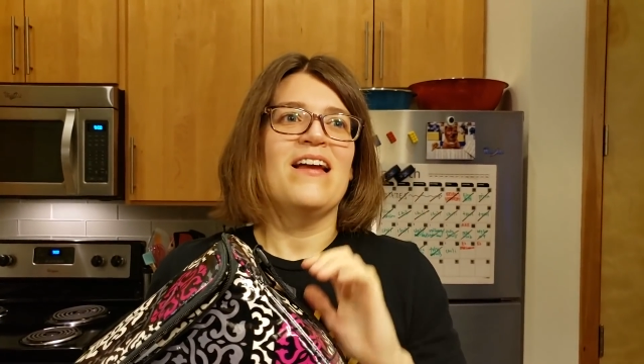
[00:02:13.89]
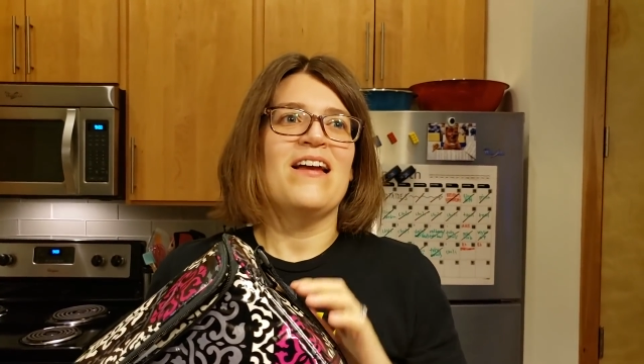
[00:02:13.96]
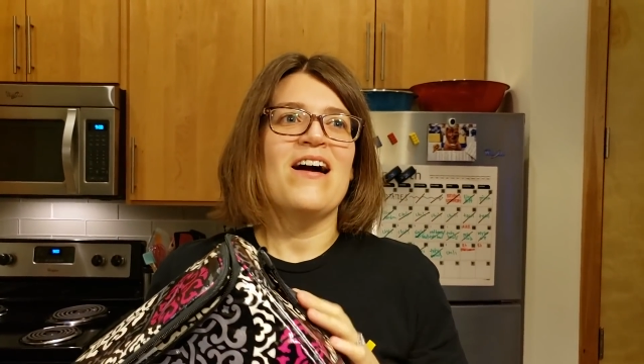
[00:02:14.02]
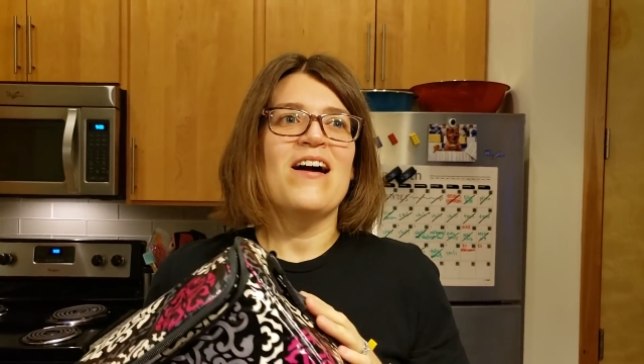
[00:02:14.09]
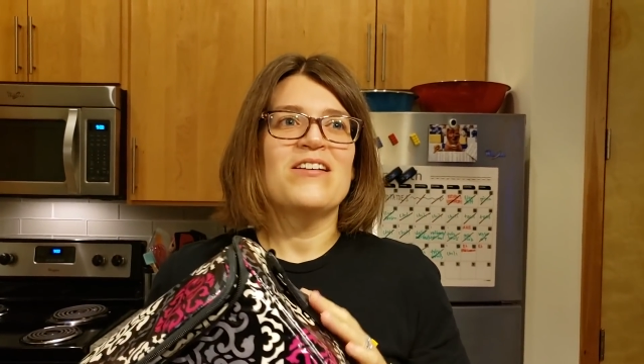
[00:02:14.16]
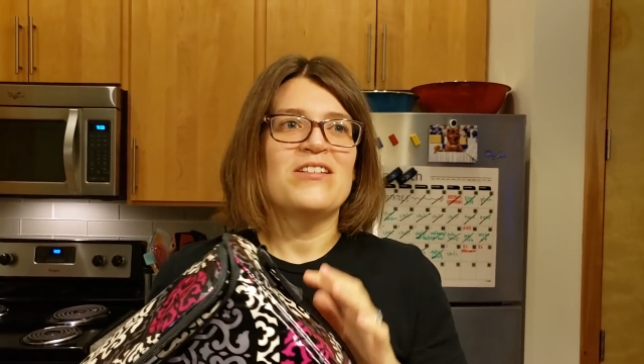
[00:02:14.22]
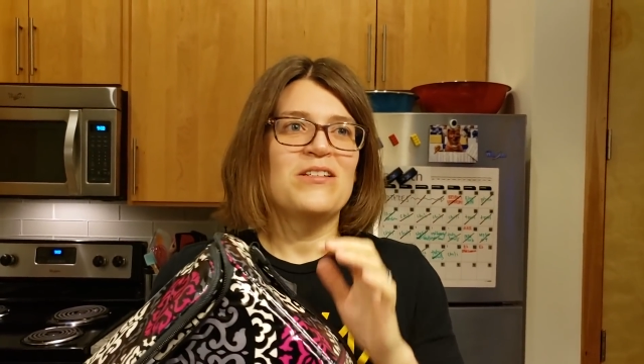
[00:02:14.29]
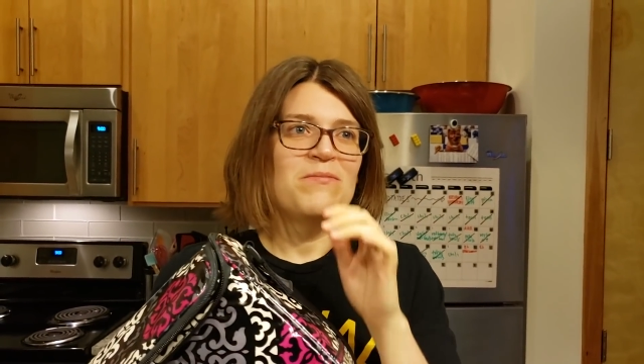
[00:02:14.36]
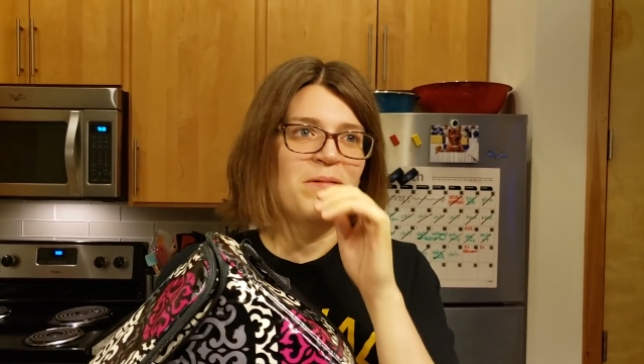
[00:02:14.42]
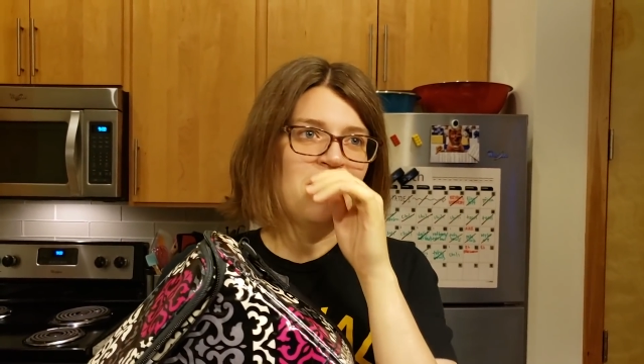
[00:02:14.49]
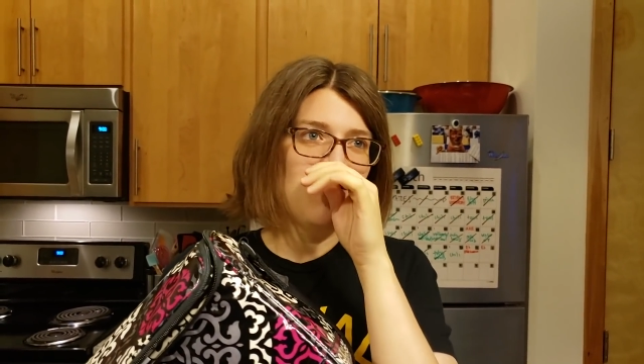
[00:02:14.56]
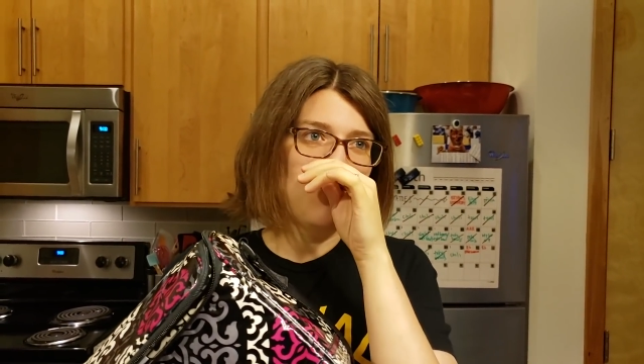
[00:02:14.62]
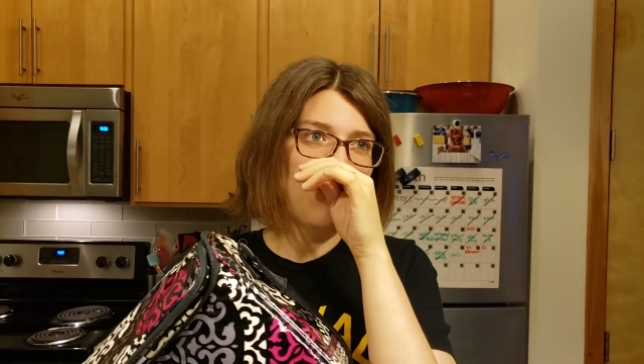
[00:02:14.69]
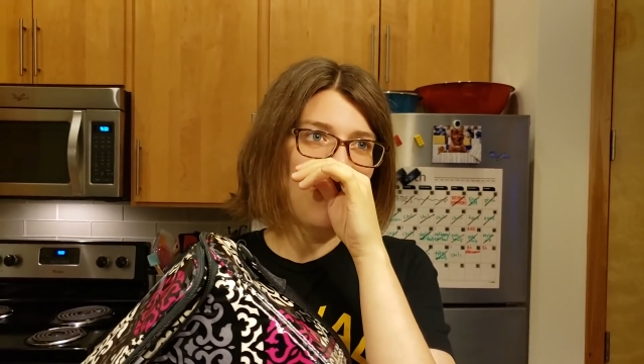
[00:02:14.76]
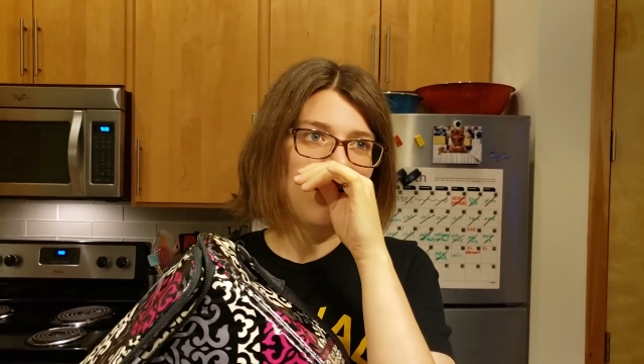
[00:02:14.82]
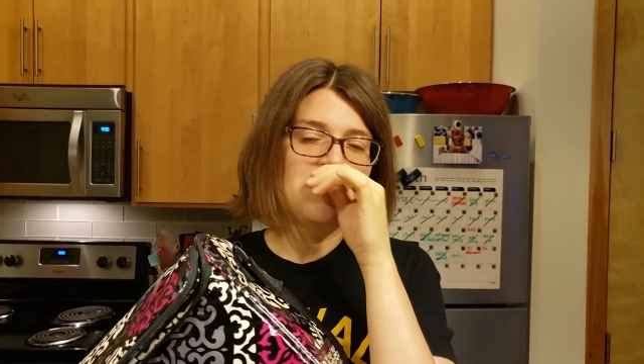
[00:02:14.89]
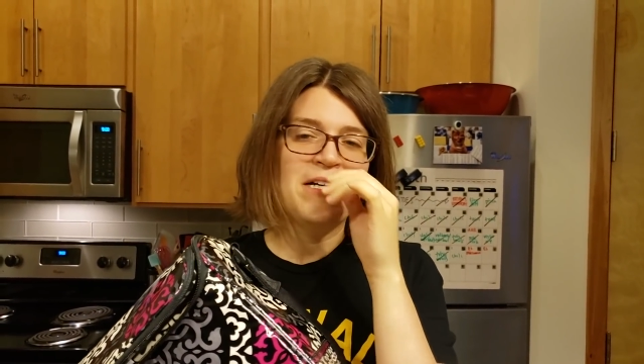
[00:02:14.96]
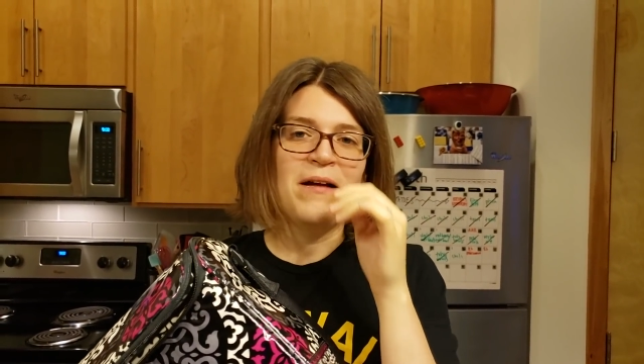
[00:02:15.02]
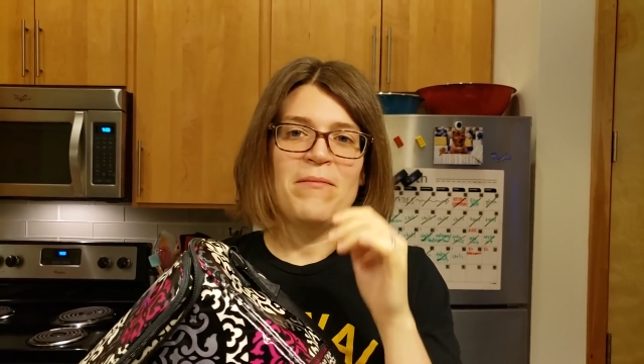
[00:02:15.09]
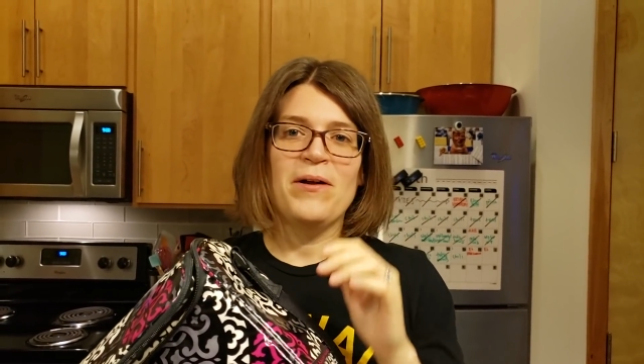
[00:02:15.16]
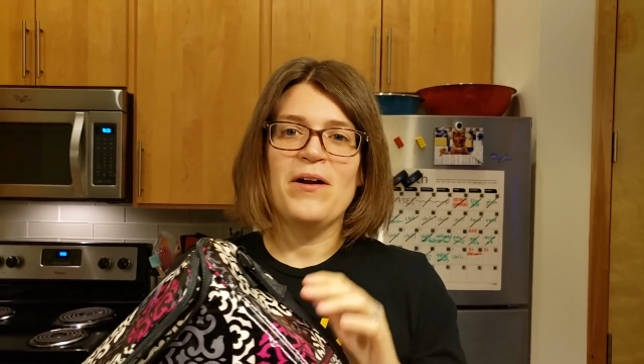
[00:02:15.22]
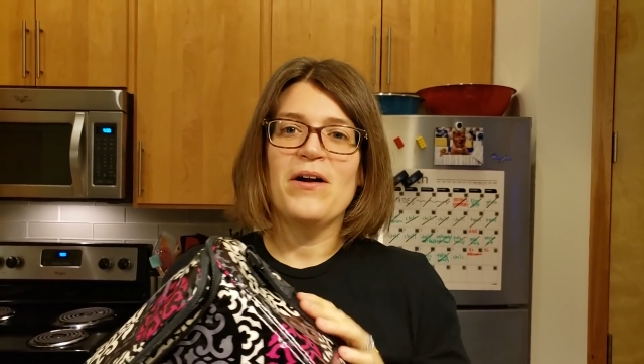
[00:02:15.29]
gosh, it's been a long
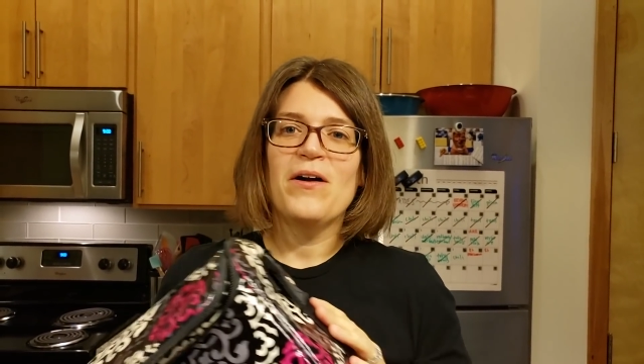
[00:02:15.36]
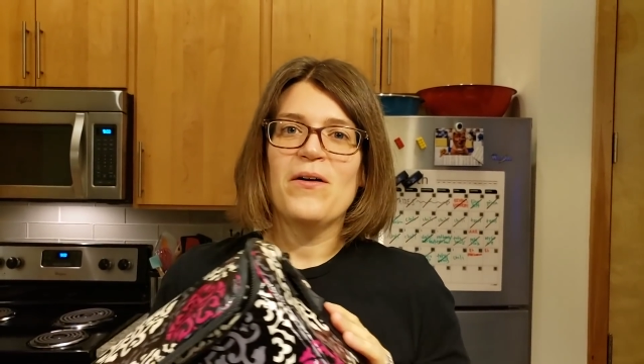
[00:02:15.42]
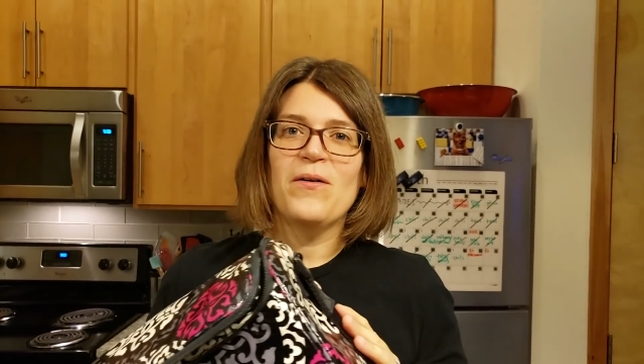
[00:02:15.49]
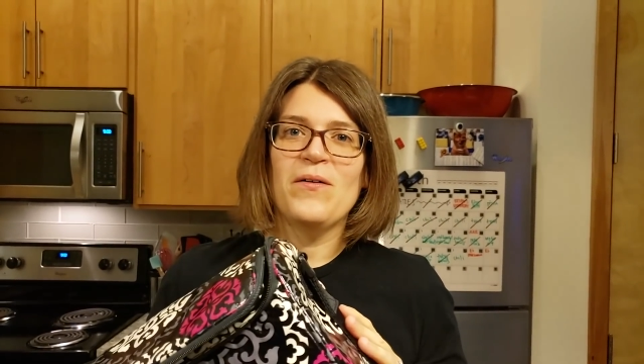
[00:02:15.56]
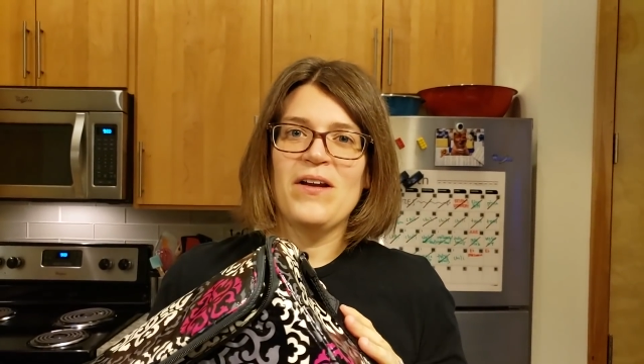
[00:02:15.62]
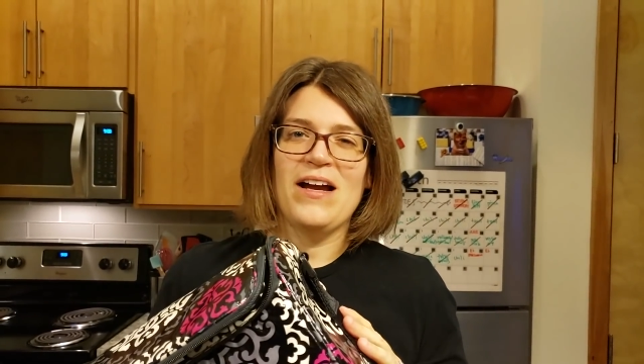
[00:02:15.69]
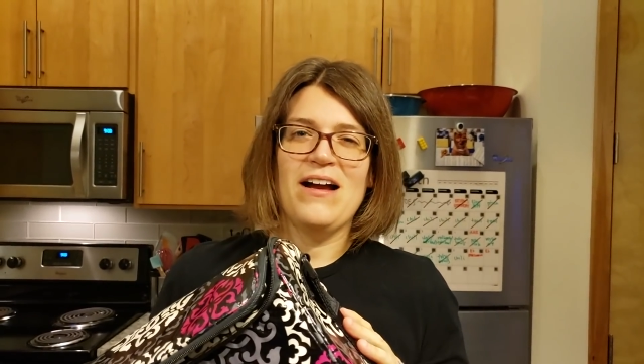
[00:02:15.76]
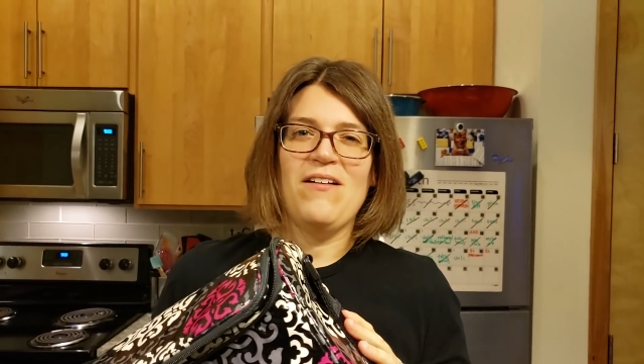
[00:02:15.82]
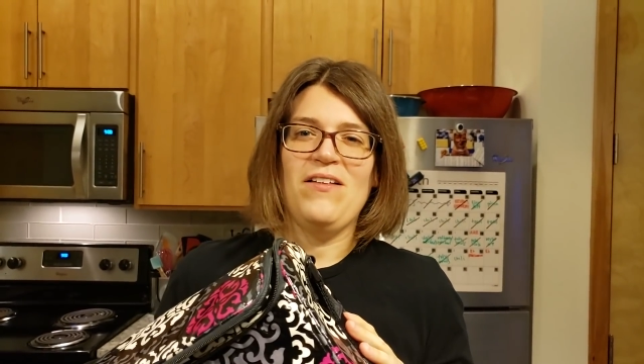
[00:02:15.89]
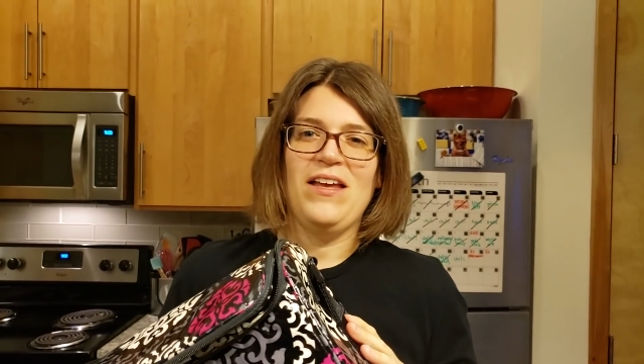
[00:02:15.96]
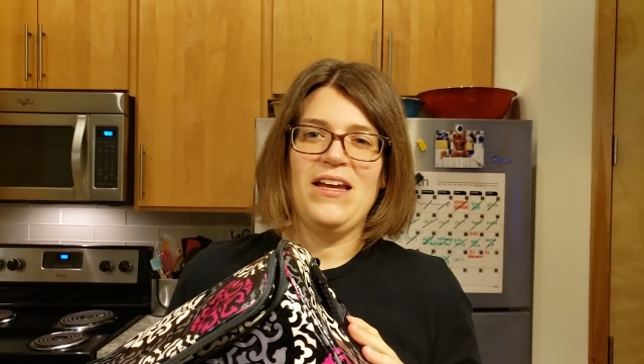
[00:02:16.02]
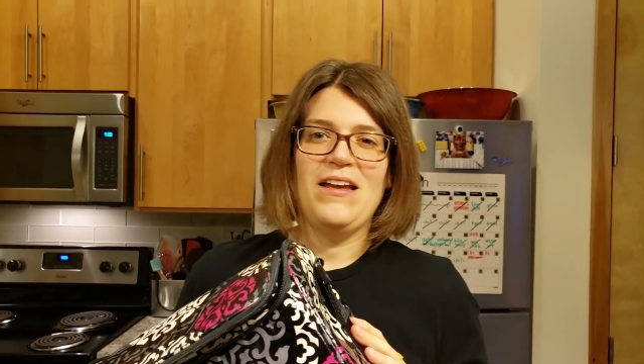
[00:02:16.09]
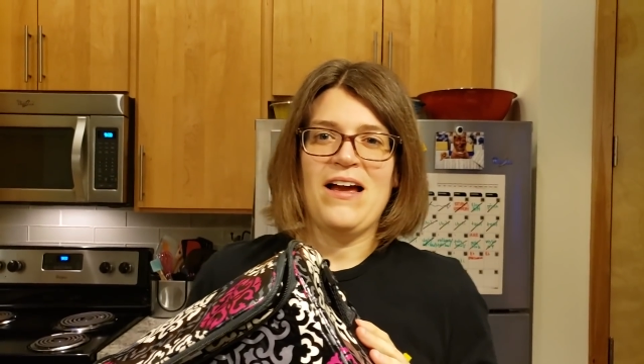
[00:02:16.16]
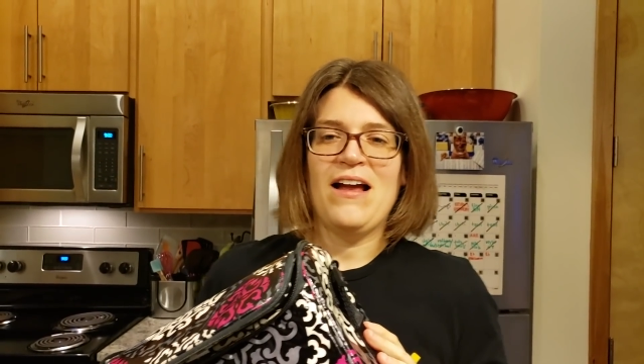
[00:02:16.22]
time ago now, like,